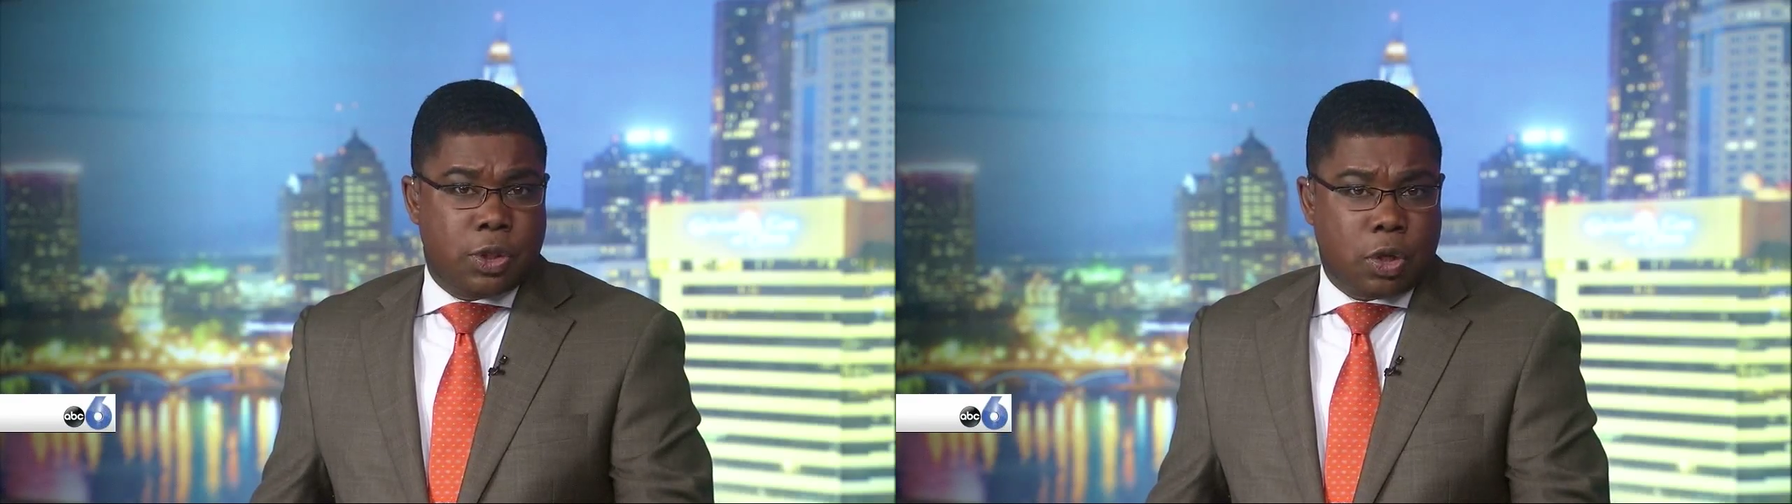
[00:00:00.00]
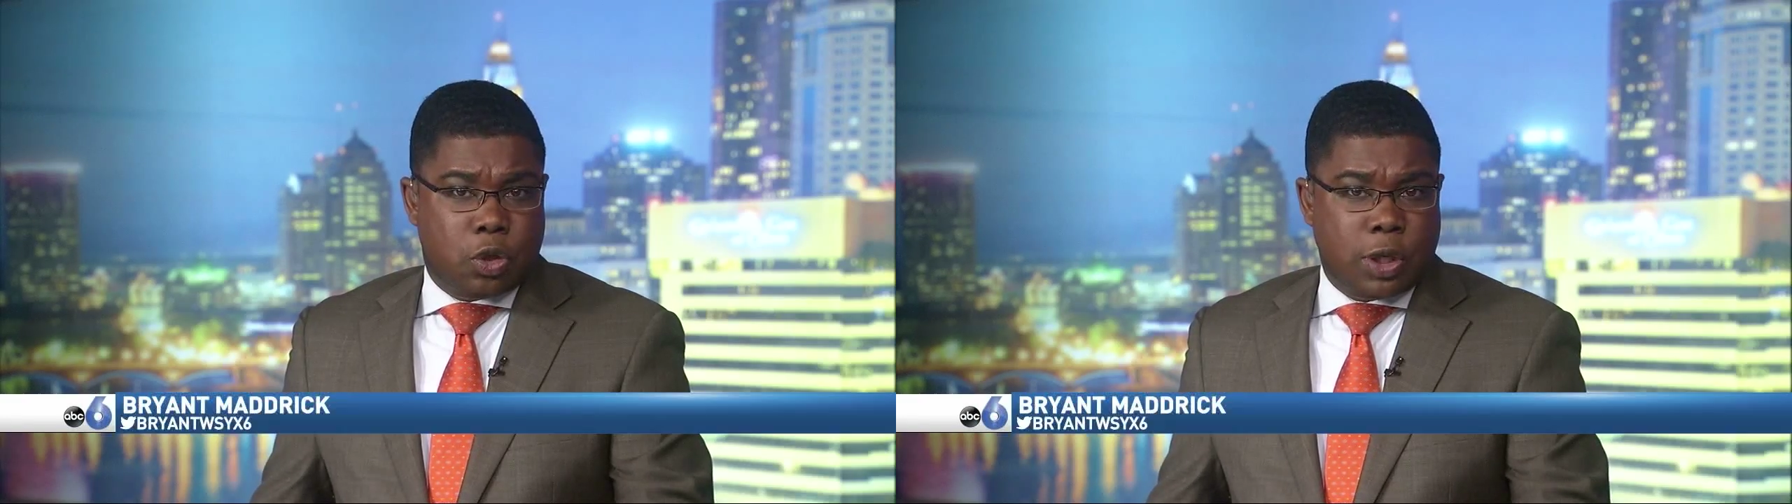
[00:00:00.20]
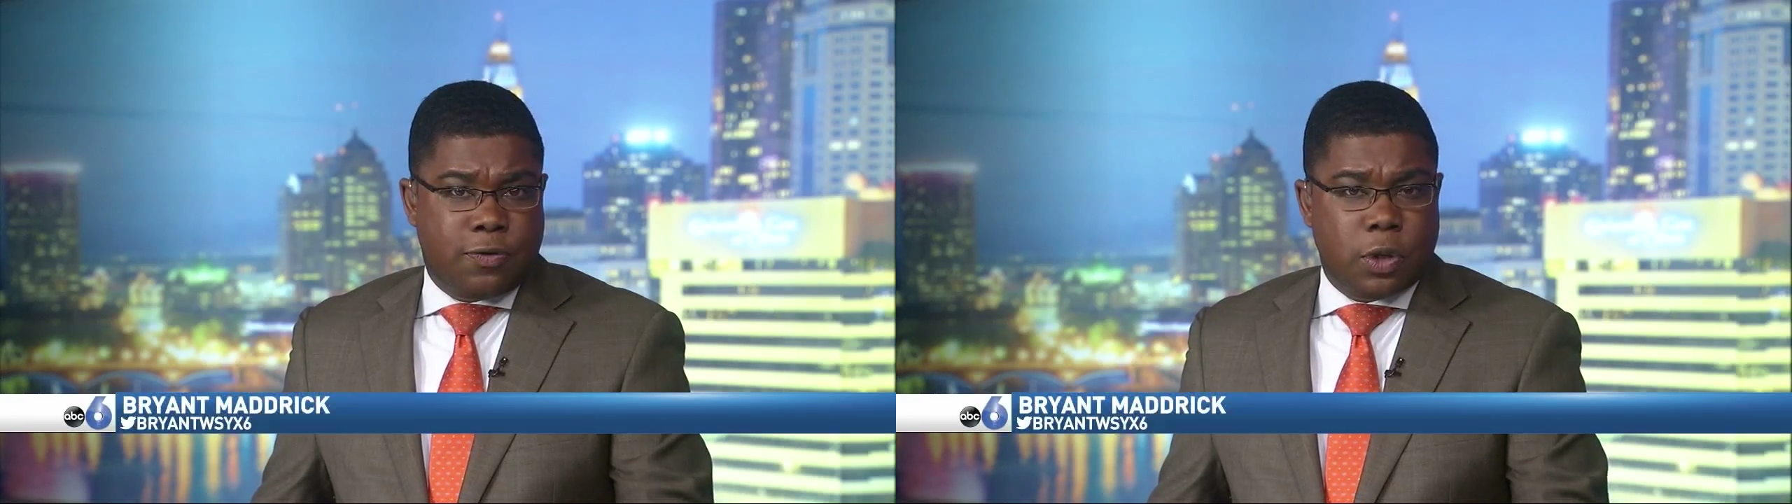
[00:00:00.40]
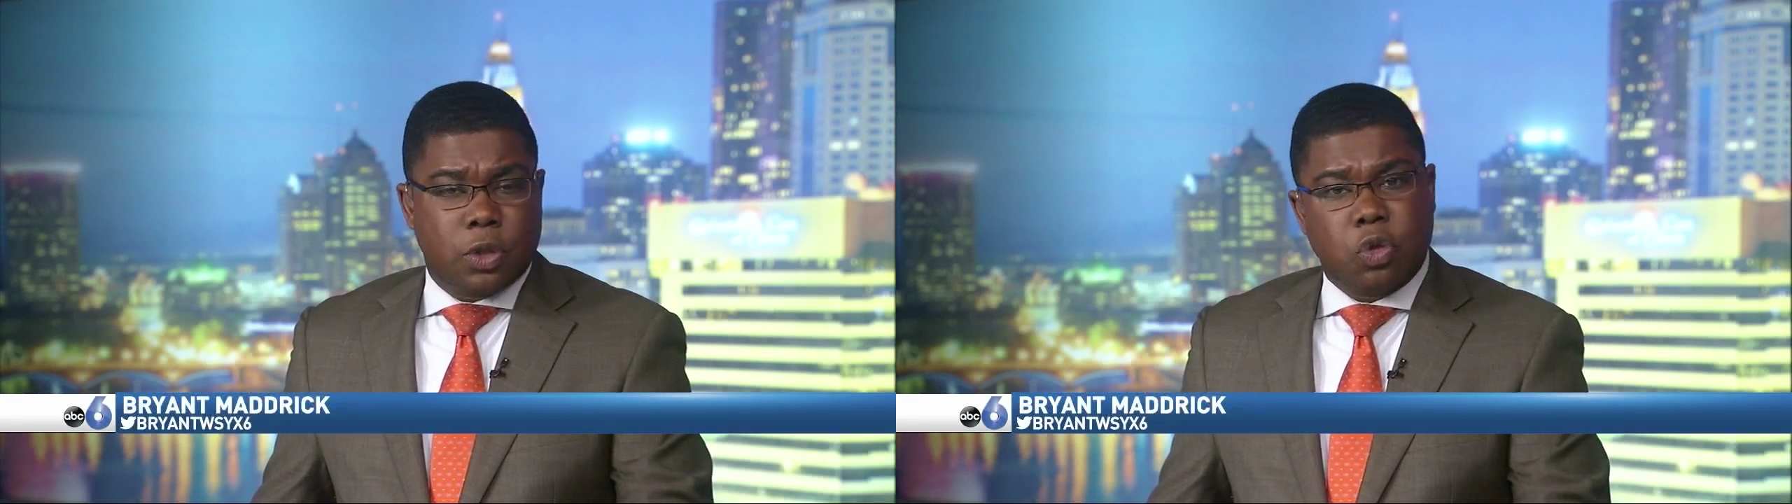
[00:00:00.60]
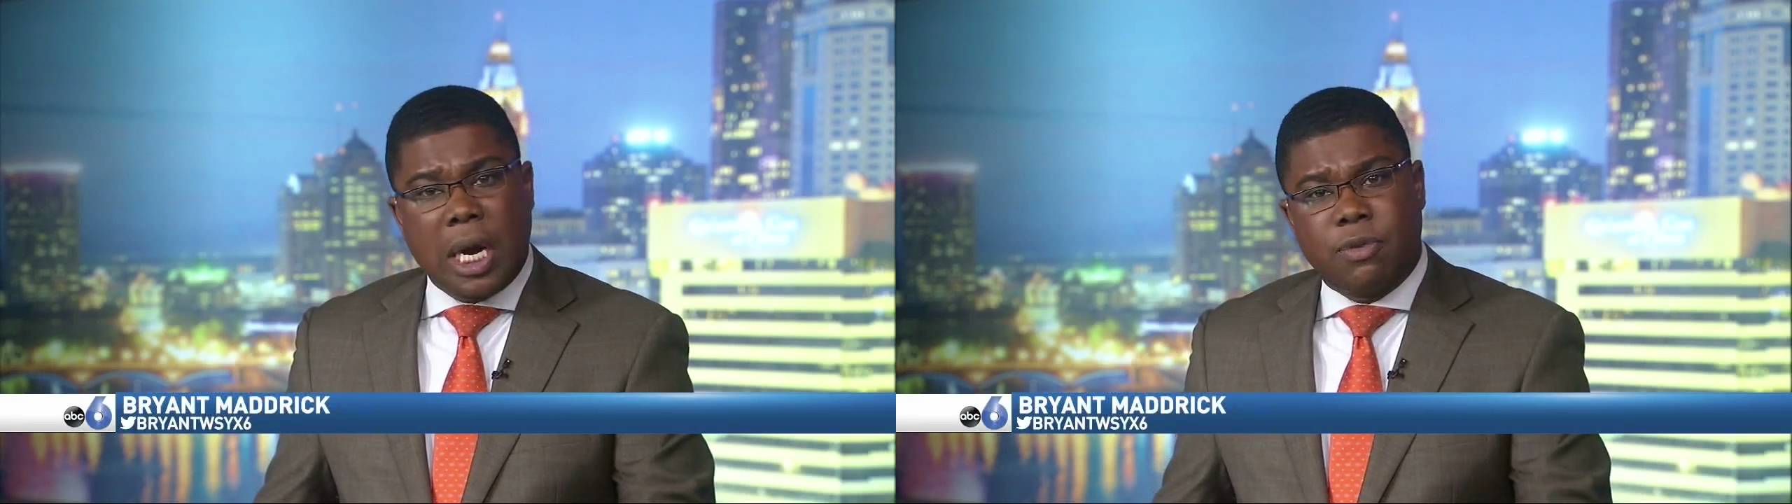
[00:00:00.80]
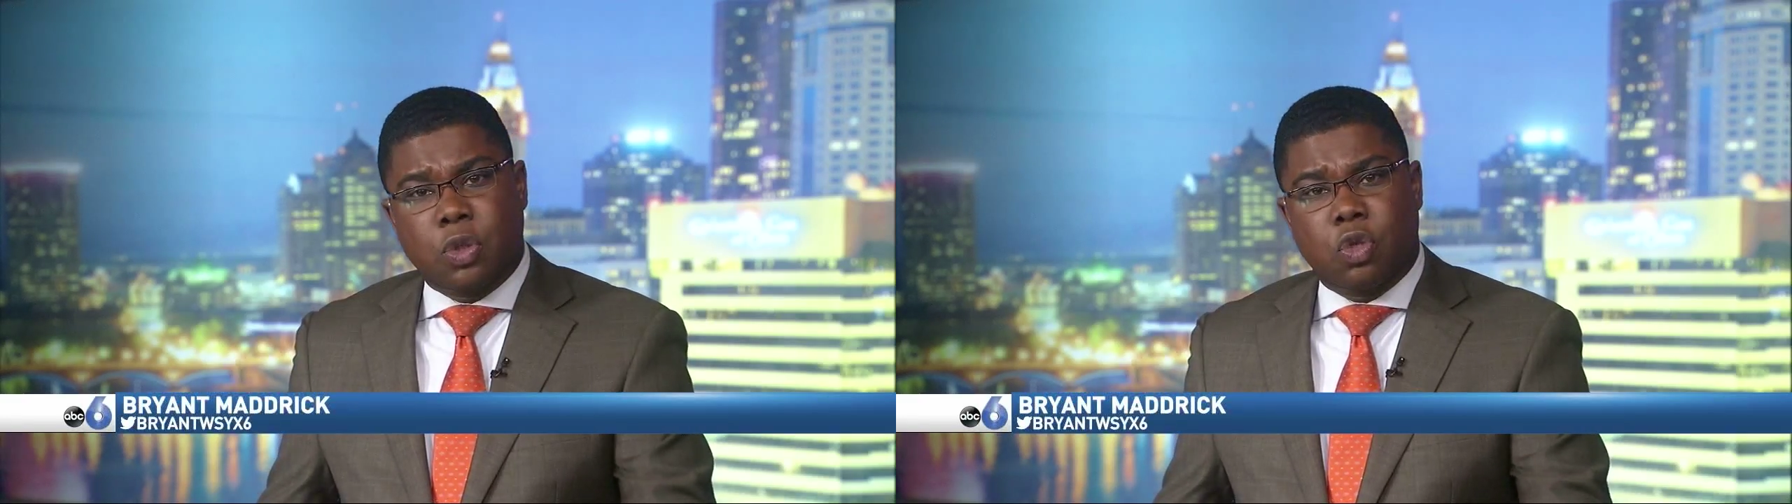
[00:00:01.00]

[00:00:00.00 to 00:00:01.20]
searching for the drivers